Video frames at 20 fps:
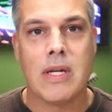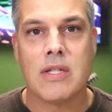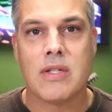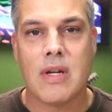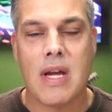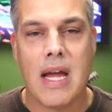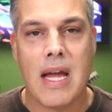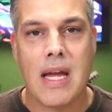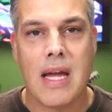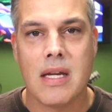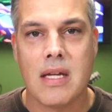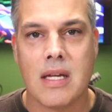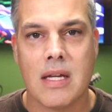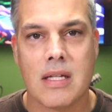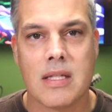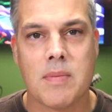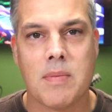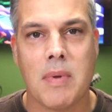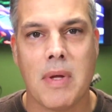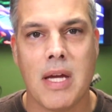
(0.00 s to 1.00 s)
her hand and
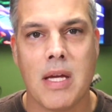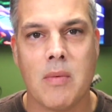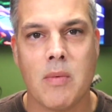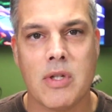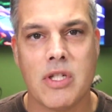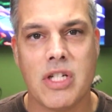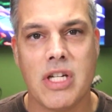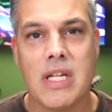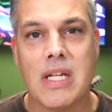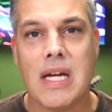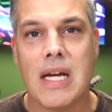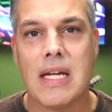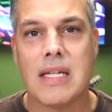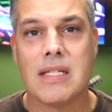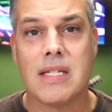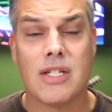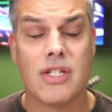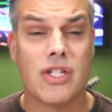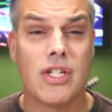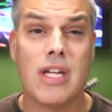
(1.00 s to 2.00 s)
explained what she
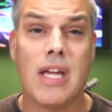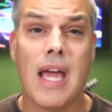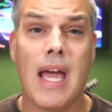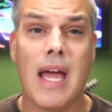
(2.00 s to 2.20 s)
does is she